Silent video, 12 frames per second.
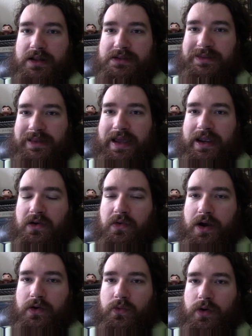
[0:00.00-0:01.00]
It's laying
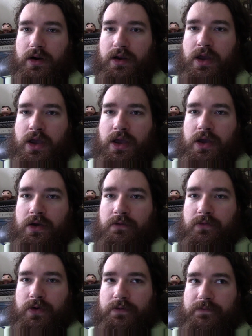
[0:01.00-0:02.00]
groundwork
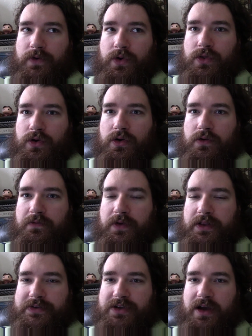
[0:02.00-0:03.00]
for a further
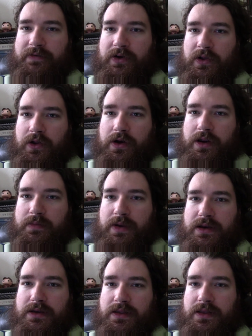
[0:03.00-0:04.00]
philosophical
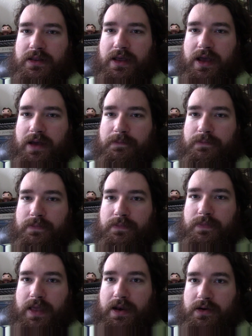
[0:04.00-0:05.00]
argument
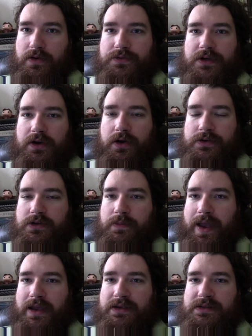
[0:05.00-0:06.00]
that Nozick also
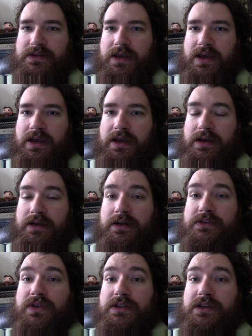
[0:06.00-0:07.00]
makes.
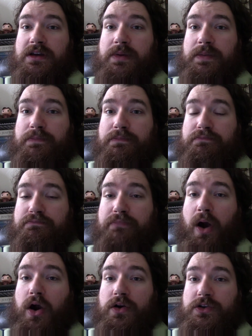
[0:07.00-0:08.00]
And so that's going to be
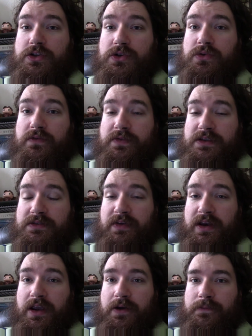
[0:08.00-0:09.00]
part 2 of this
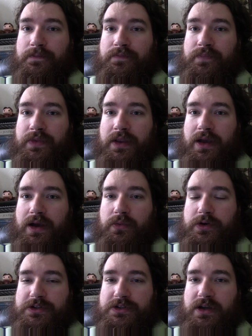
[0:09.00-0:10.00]
video,
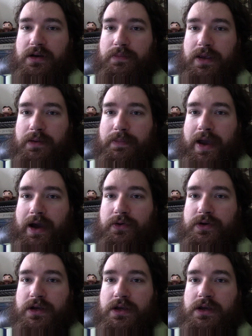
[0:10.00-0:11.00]
which is going to be
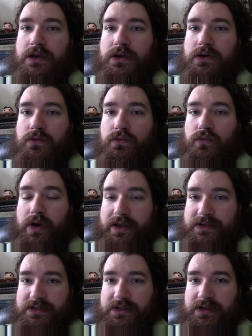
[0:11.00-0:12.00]
about
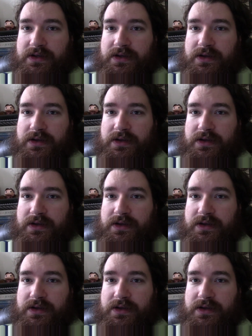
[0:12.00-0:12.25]
risk.